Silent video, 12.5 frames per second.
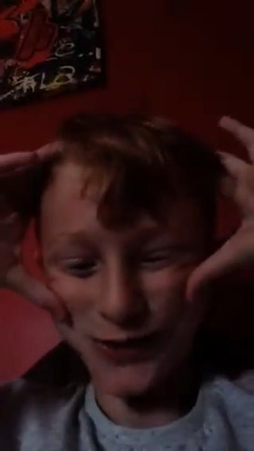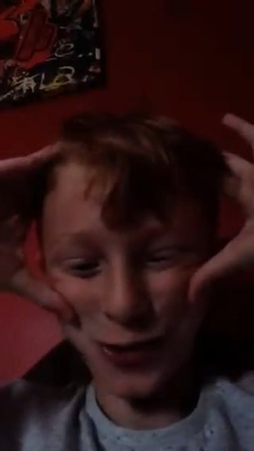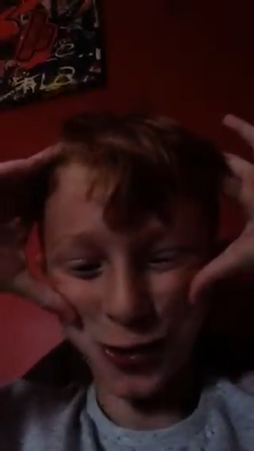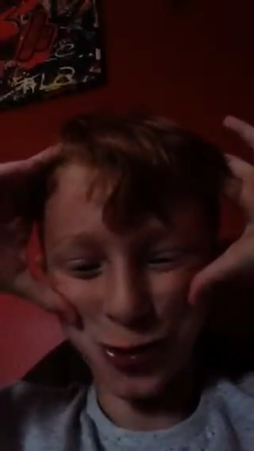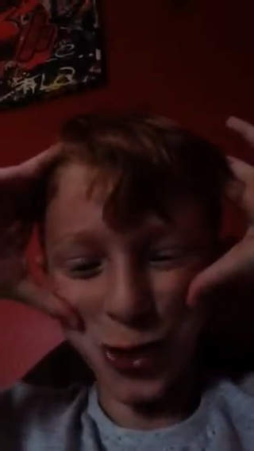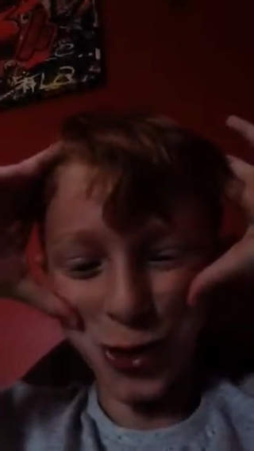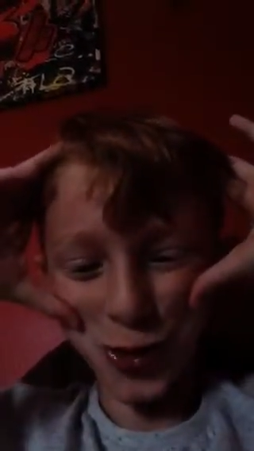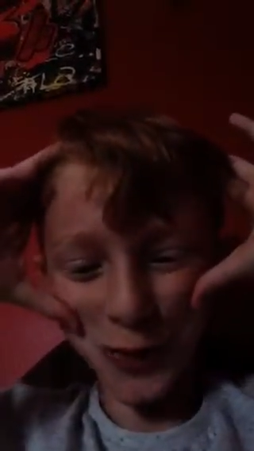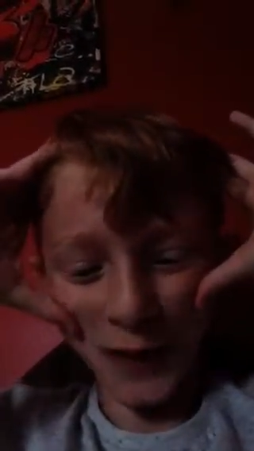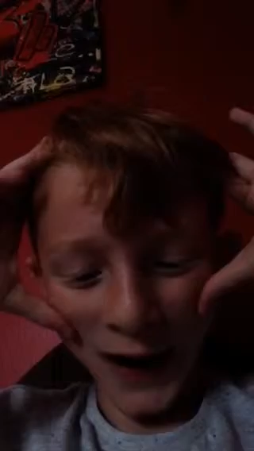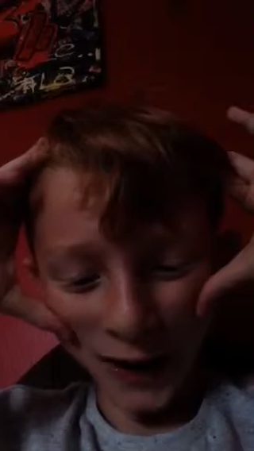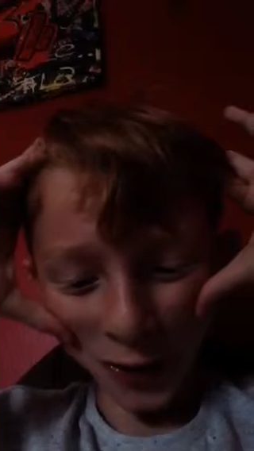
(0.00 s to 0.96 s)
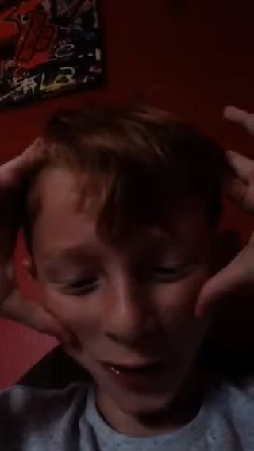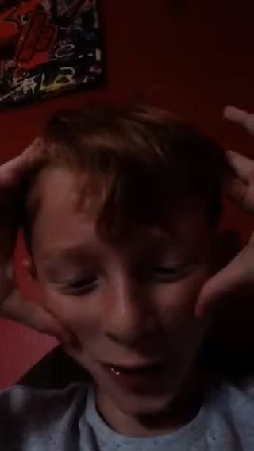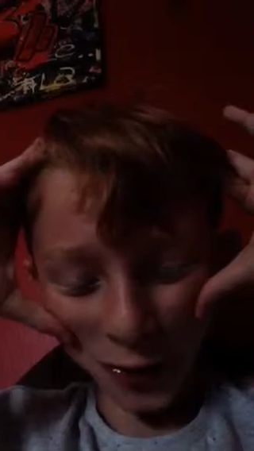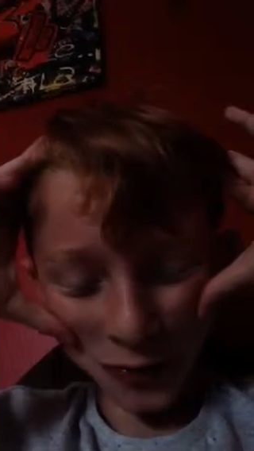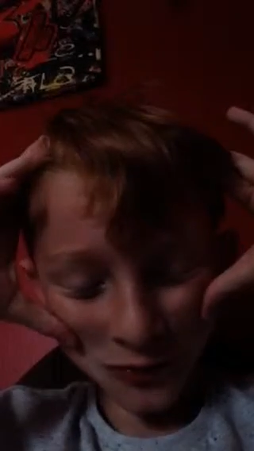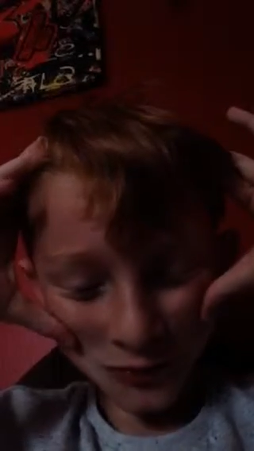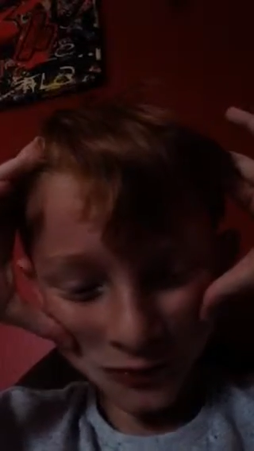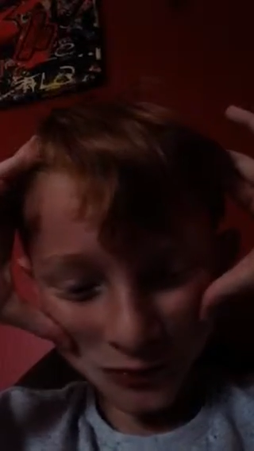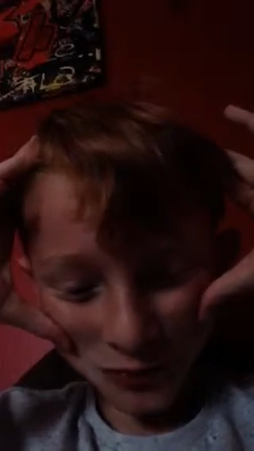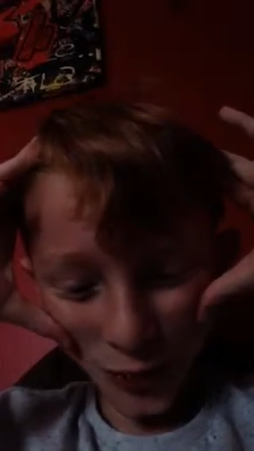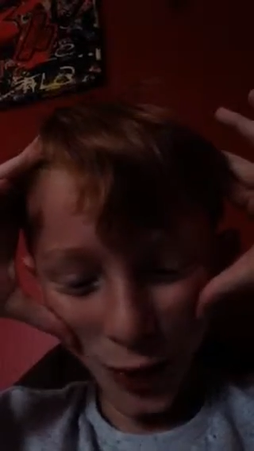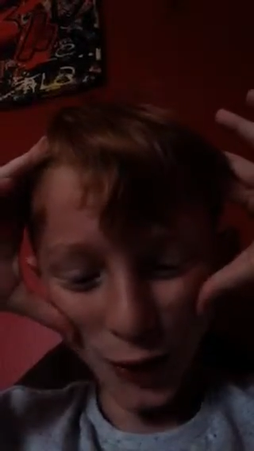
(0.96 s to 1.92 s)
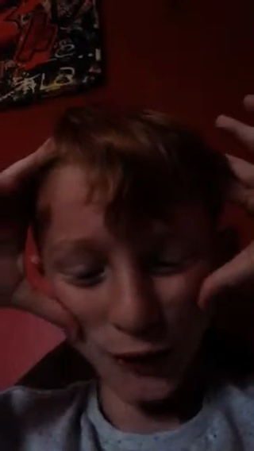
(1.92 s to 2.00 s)
I just want to smile,
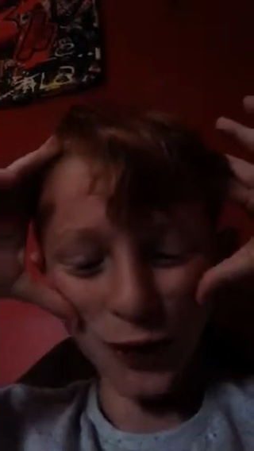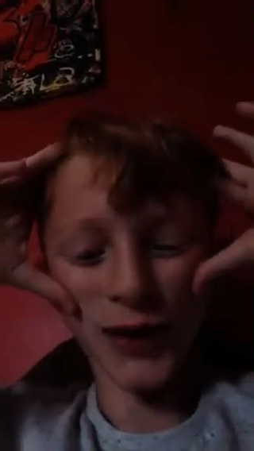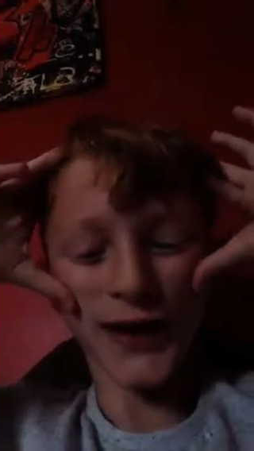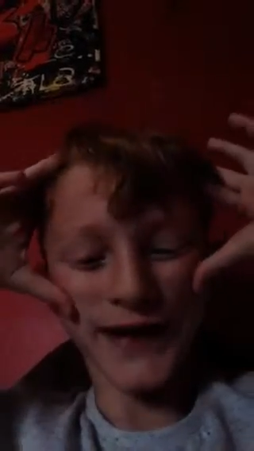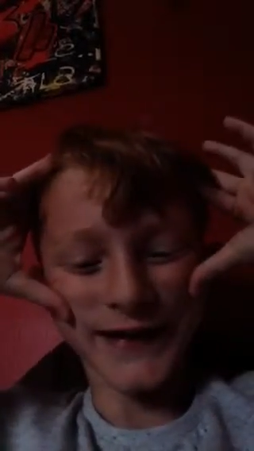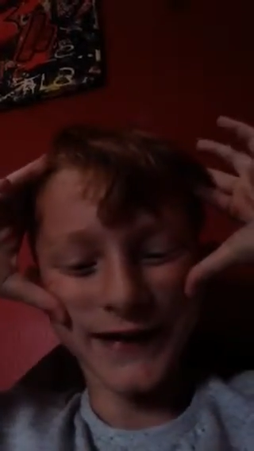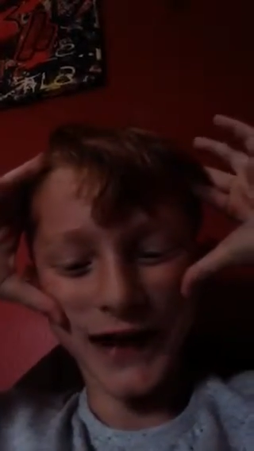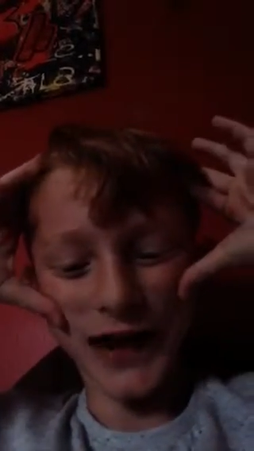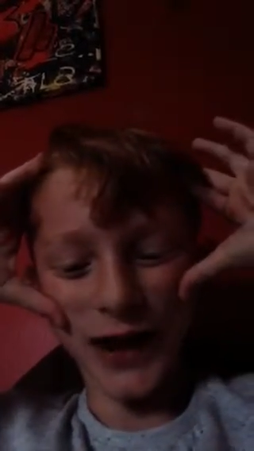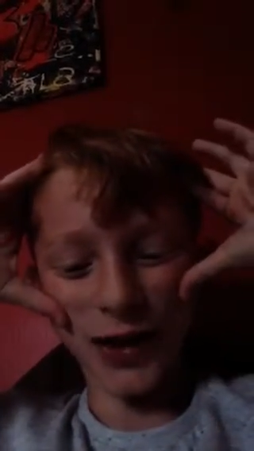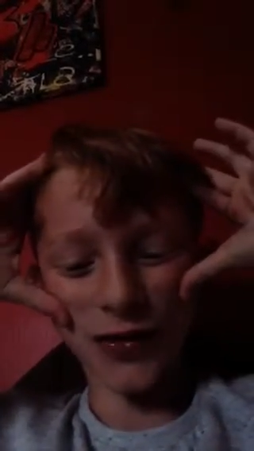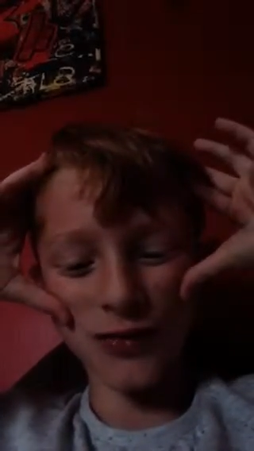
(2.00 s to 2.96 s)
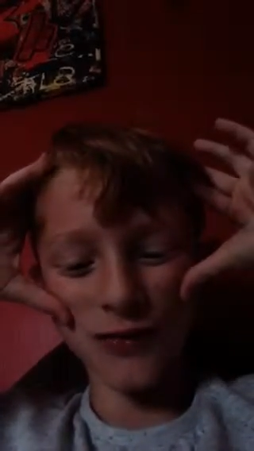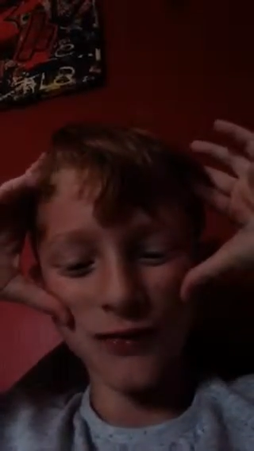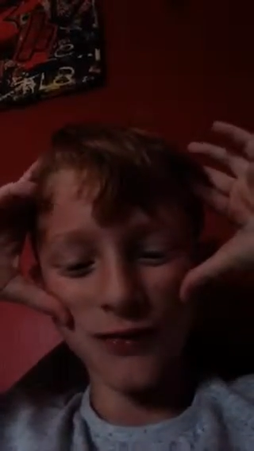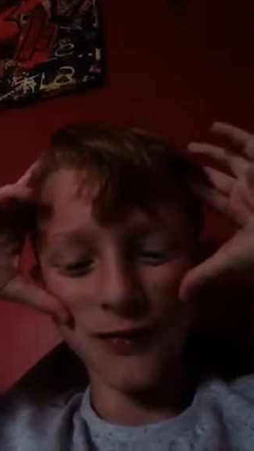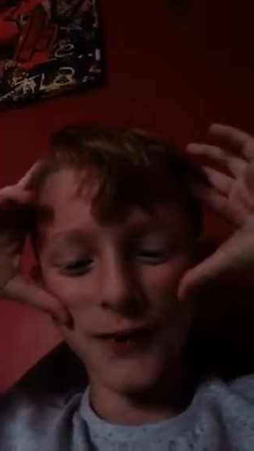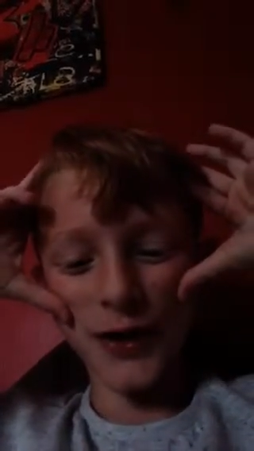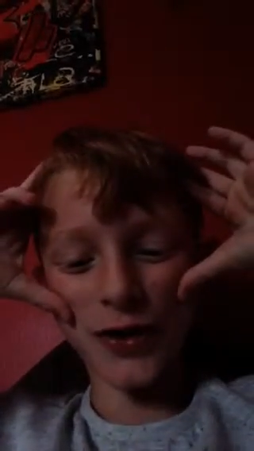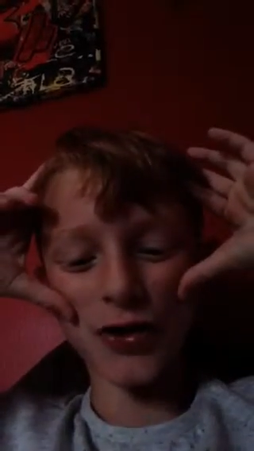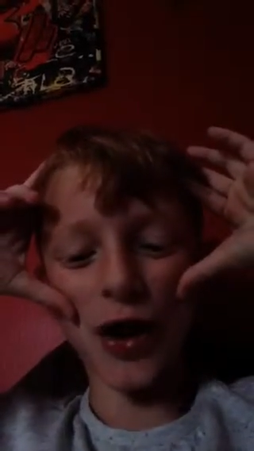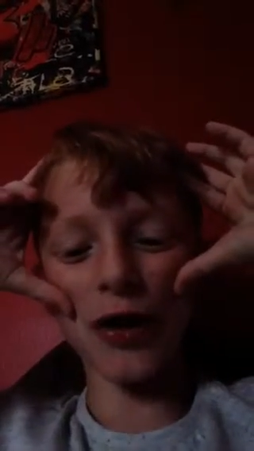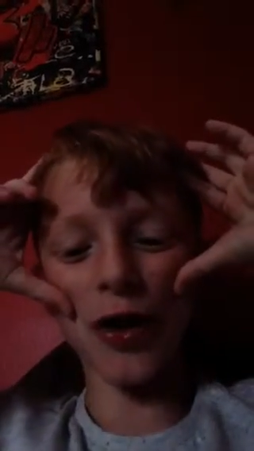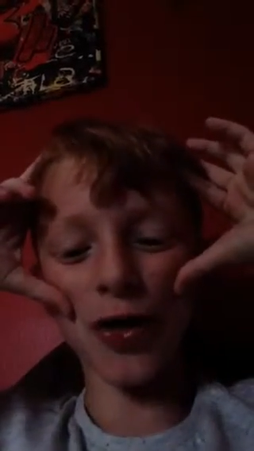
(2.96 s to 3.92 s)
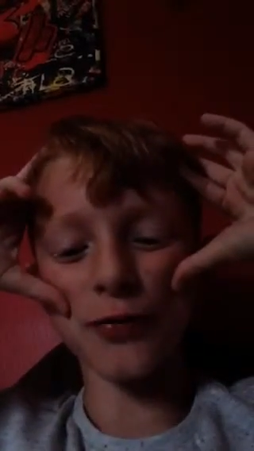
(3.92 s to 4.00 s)
but I'm really sad because
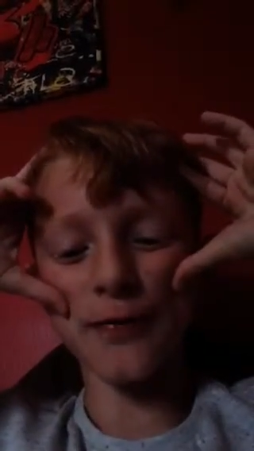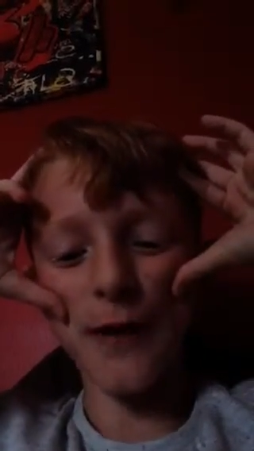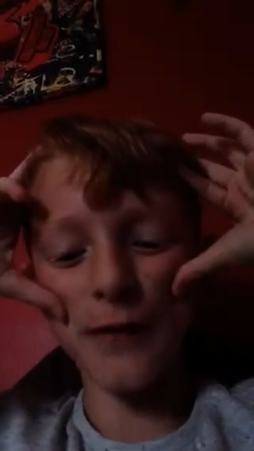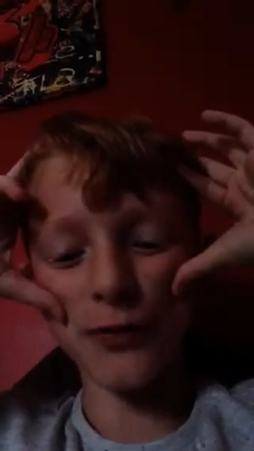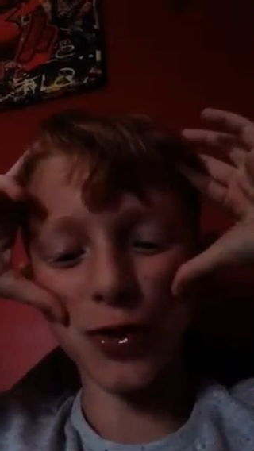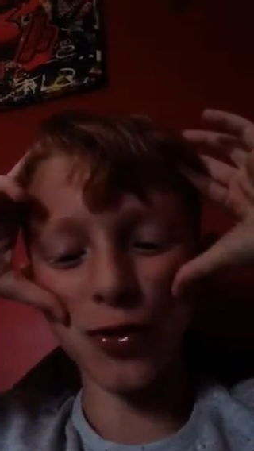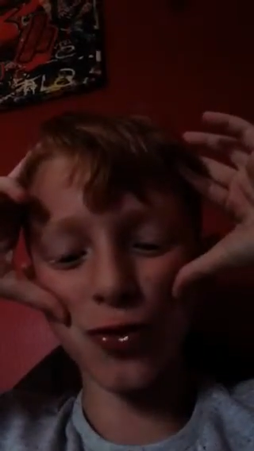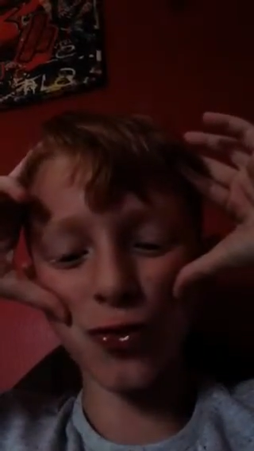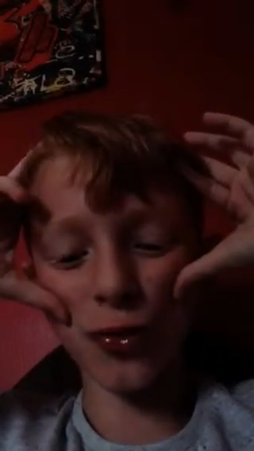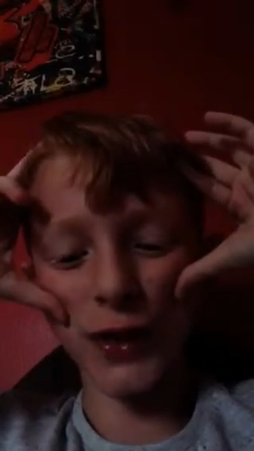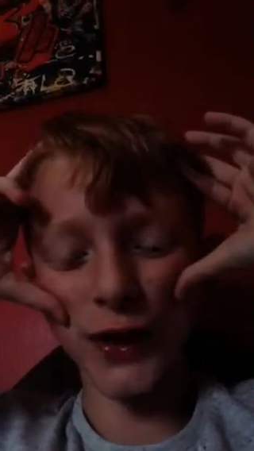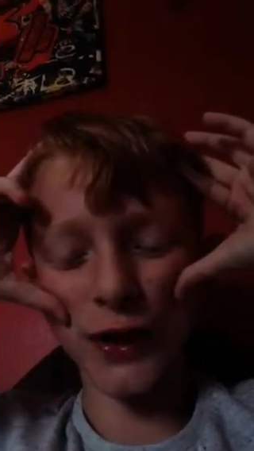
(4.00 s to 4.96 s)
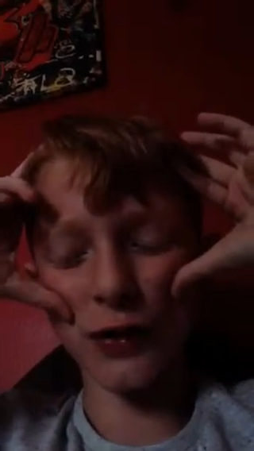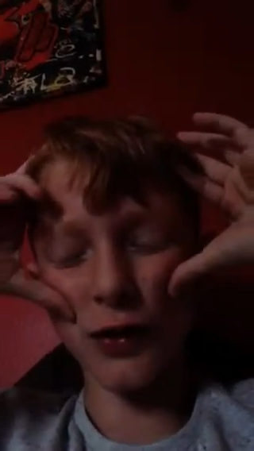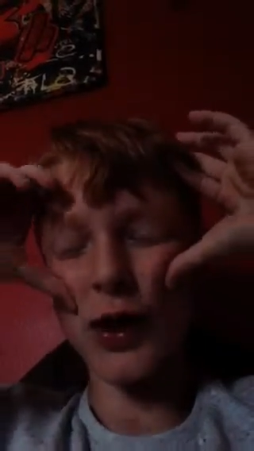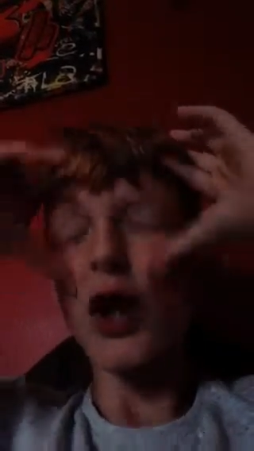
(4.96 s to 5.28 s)
I lost my mood ring.